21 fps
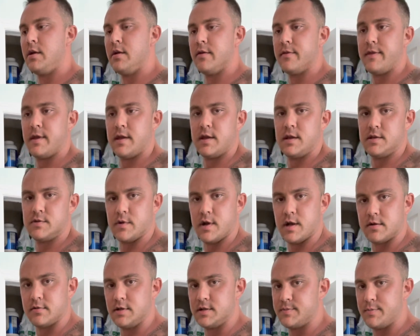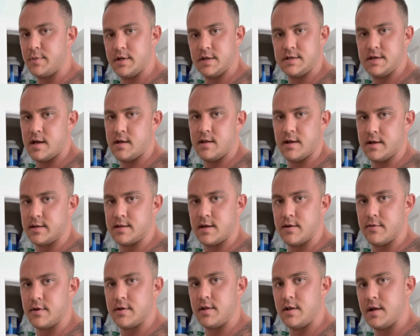think he's reckless, but he's not like that
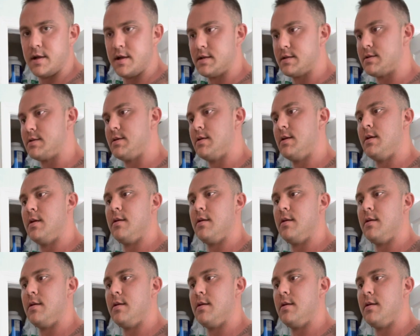with clients.